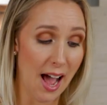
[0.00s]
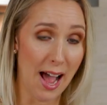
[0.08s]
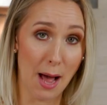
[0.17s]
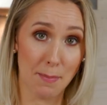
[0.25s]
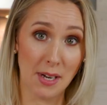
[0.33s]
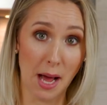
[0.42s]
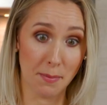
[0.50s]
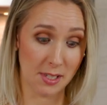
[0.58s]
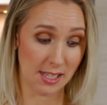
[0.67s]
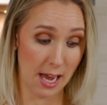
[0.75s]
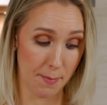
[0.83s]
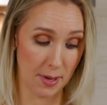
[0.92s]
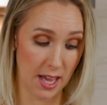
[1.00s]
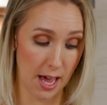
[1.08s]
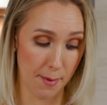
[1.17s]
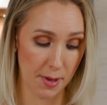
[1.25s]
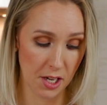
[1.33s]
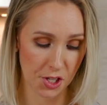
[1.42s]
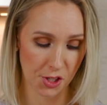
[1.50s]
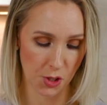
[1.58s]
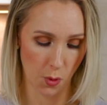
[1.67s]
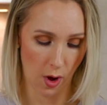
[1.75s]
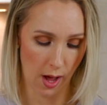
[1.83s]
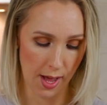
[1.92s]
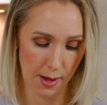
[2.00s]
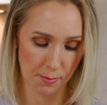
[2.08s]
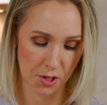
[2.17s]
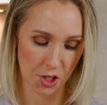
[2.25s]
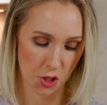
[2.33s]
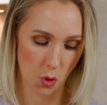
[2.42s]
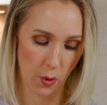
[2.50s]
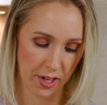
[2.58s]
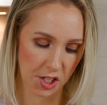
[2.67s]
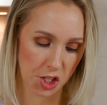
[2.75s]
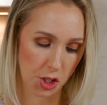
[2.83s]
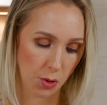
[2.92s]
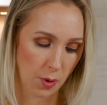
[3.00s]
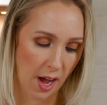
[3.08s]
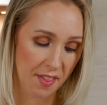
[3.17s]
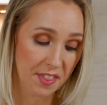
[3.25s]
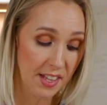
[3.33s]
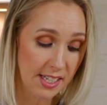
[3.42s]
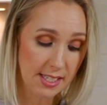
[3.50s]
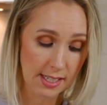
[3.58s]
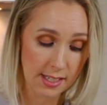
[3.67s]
I happen to have this Napa cabbage, so I am just going to cut this